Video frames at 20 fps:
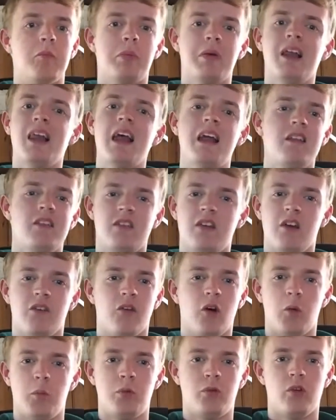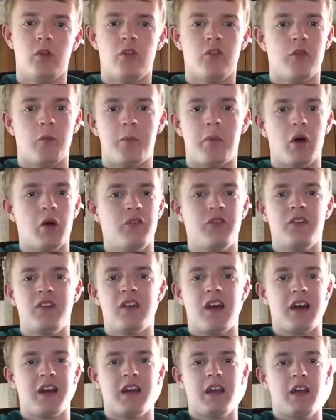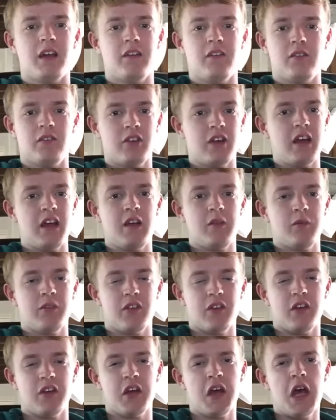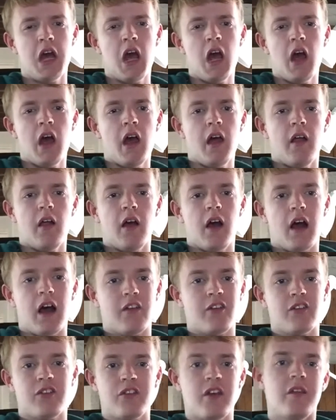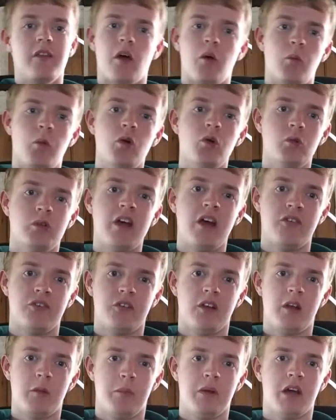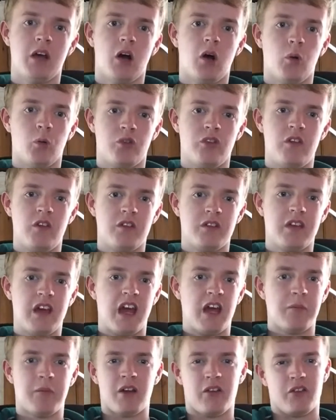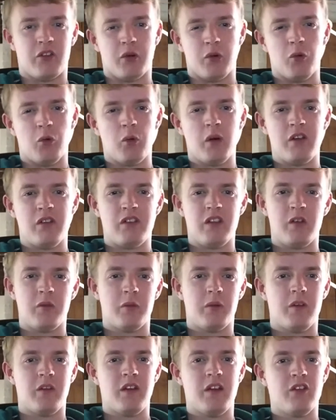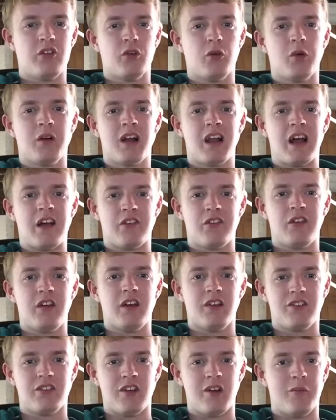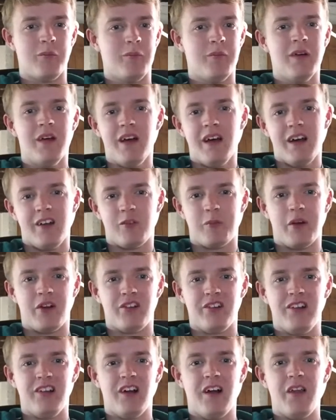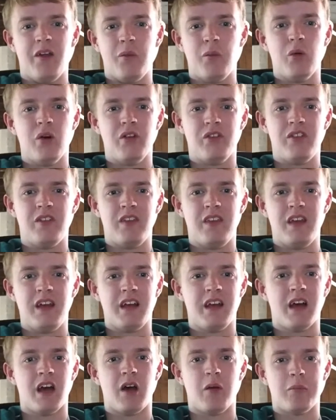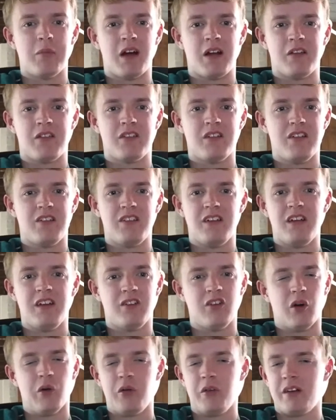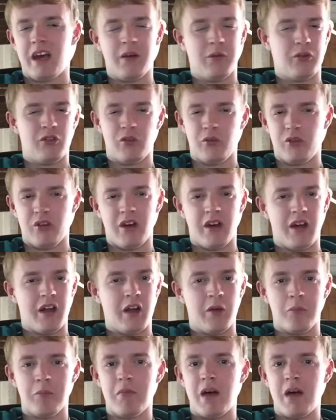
plenty of options for both attacking teams, and as I said, there will definitely be goals in this game, as there always is in these sort of classics, especially like there was in the Man City Tottenham game, which was an